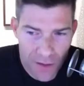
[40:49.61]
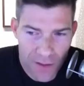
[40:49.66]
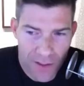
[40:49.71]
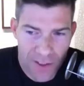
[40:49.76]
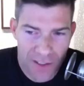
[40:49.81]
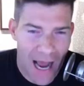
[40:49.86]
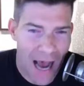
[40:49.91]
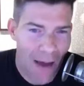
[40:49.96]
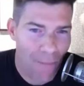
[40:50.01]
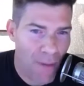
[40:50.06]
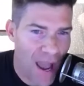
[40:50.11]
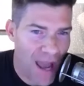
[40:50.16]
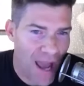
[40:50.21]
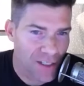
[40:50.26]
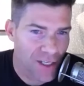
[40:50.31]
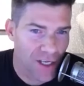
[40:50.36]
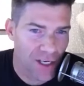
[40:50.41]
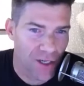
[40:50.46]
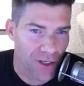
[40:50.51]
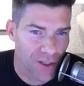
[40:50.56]
Stop
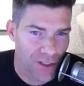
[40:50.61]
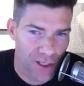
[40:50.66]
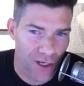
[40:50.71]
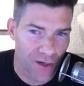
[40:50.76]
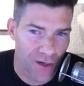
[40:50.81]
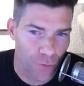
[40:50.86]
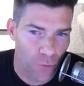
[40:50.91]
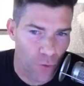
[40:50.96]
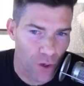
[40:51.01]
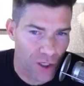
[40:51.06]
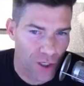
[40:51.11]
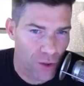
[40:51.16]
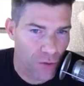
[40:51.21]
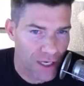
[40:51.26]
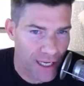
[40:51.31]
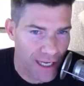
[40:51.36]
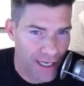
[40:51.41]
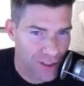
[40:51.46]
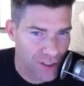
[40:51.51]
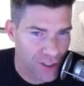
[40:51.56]
asking yourself what you
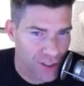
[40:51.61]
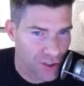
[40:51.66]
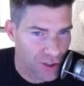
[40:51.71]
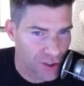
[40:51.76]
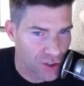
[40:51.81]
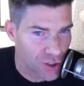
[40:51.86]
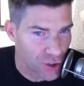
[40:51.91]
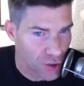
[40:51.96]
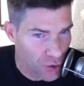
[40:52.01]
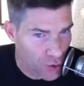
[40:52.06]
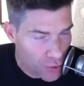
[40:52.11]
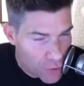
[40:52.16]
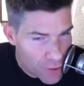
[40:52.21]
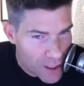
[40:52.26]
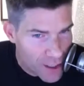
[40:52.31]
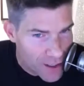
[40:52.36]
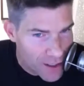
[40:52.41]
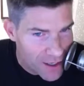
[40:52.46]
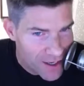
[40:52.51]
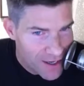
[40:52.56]
need to
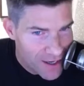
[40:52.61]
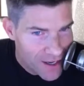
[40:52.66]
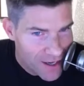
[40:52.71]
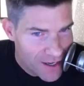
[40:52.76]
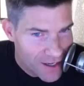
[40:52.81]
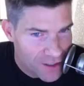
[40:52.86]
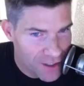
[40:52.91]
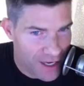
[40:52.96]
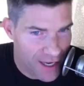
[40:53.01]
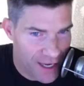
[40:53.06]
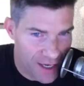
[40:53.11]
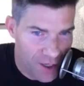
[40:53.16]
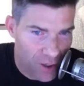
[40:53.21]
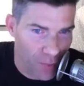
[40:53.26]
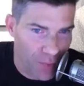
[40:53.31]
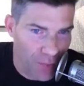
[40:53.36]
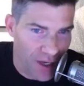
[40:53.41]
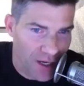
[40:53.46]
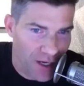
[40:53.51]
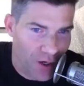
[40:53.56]
do to hit
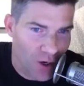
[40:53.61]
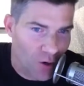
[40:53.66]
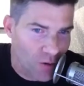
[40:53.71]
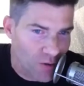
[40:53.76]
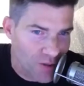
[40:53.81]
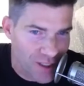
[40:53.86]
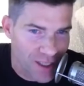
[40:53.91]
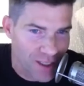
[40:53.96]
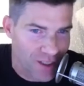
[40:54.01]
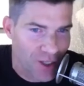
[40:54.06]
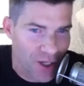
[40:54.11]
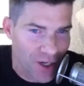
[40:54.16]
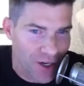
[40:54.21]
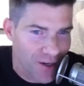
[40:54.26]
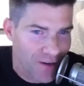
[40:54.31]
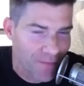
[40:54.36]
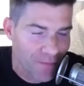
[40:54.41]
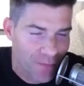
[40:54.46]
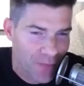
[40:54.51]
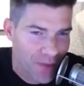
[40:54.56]
your big goals this year,